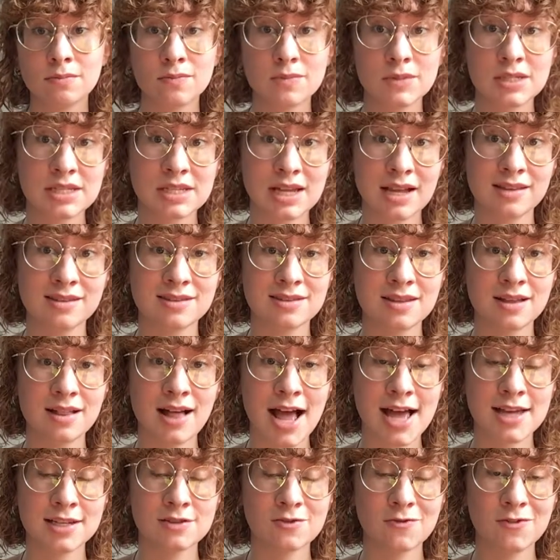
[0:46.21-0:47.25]
since the
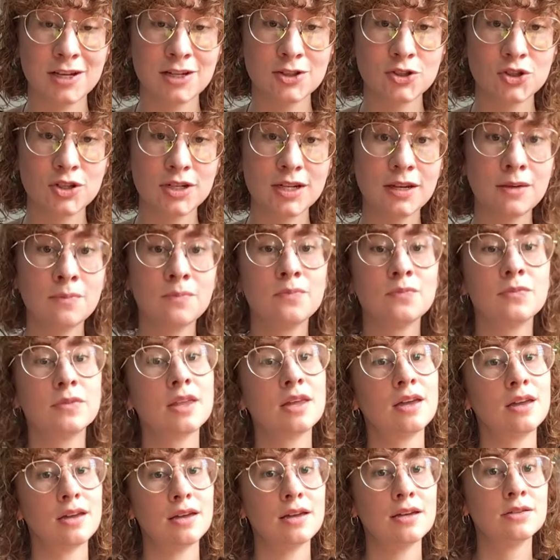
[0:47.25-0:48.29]
last fig tree,
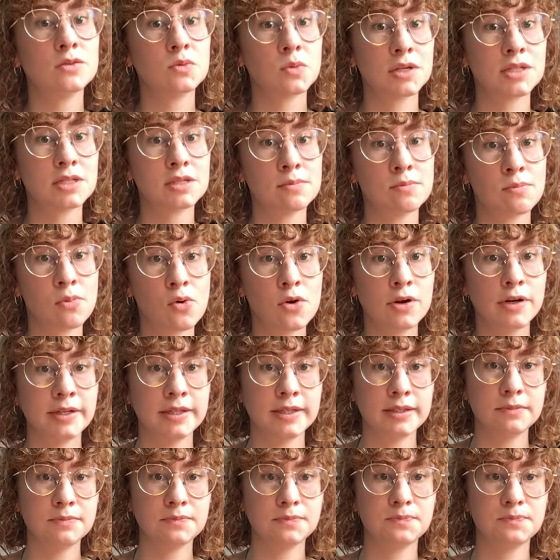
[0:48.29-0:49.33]
is what's important.